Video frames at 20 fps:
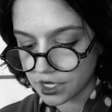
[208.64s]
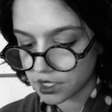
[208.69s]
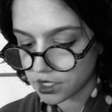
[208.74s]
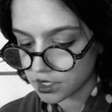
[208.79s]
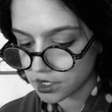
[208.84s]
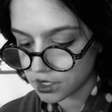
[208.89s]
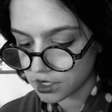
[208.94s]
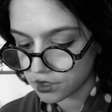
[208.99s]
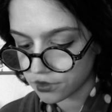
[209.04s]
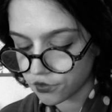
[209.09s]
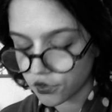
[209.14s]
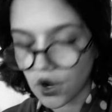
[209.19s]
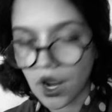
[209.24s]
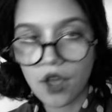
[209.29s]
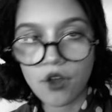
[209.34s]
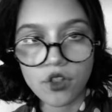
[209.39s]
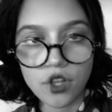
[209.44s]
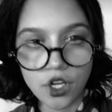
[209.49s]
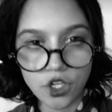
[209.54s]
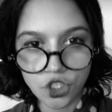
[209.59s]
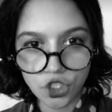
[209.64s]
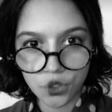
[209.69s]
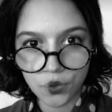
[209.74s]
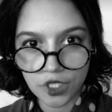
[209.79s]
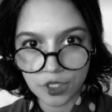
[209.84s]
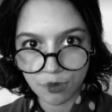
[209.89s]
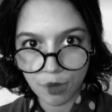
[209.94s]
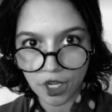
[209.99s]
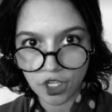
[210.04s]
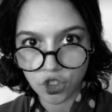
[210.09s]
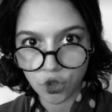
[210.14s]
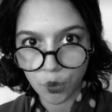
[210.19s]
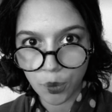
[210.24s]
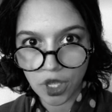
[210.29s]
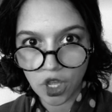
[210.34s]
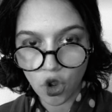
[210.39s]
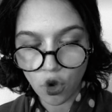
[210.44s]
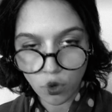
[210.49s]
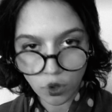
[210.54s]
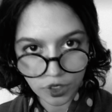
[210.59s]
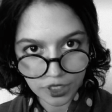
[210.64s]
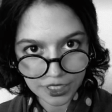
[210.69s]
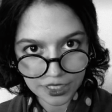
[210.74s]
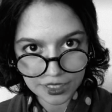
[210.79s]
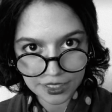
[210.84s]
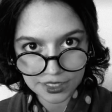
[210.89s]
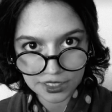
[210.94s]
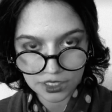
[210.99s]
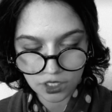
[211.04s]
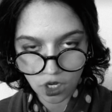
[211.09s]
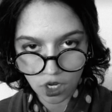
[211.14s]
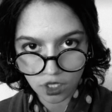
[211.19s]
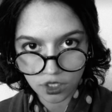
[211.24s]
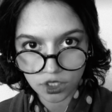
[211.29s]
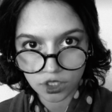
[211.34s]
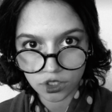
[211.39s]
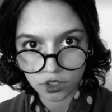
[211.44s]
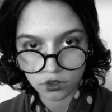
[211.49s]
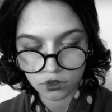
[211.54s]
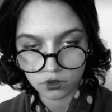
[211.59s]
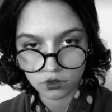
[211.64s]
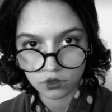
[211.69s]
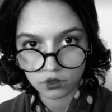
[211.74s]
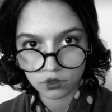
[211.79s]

And for how long do you expect to be holding these stocks?